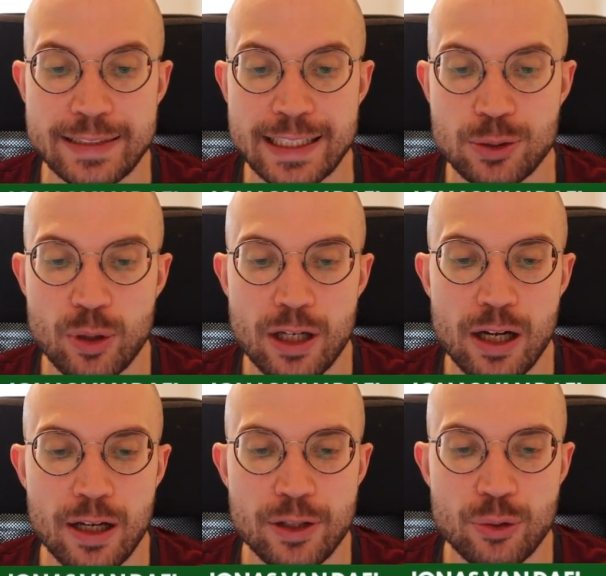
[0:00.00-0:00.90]
and that's why I
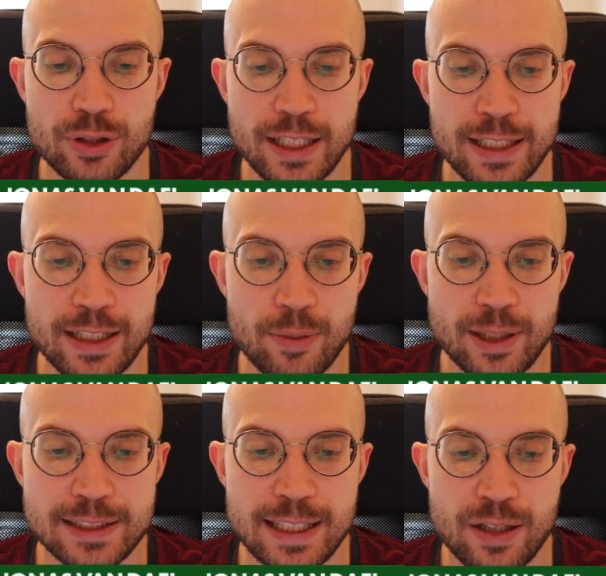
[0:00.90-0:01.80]
like to take here
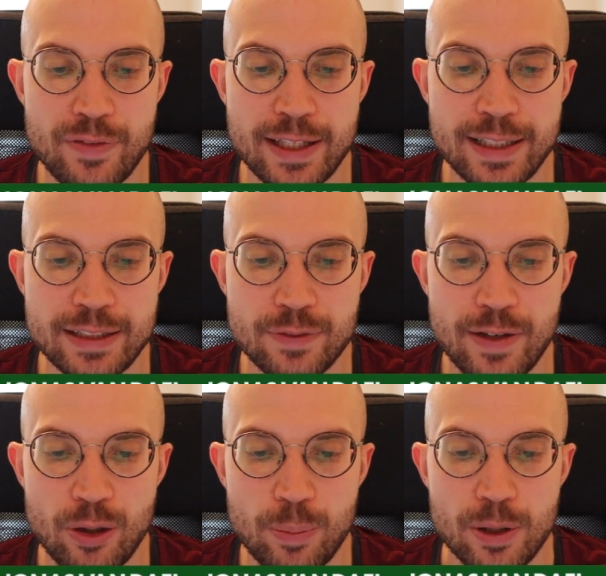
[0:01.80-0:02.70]
myself and then
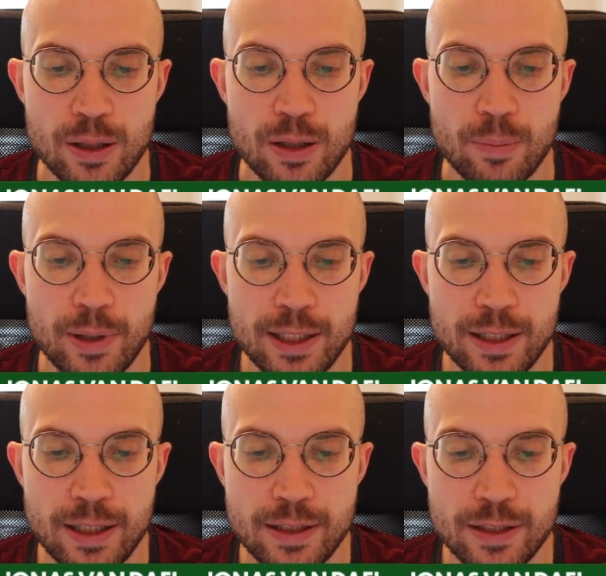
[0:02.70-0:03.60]
develop my
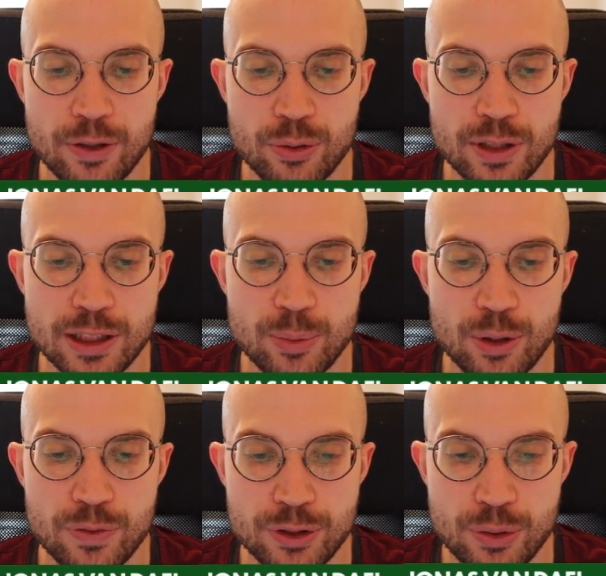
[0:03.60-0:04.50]
knight here to this
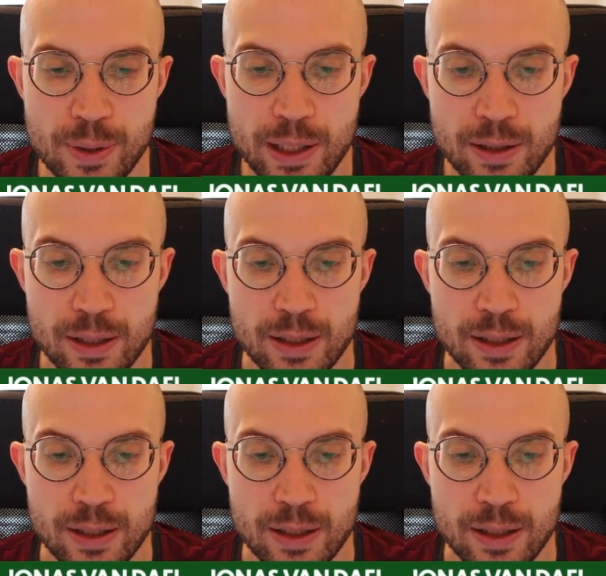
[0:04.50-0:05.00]
beautiful square.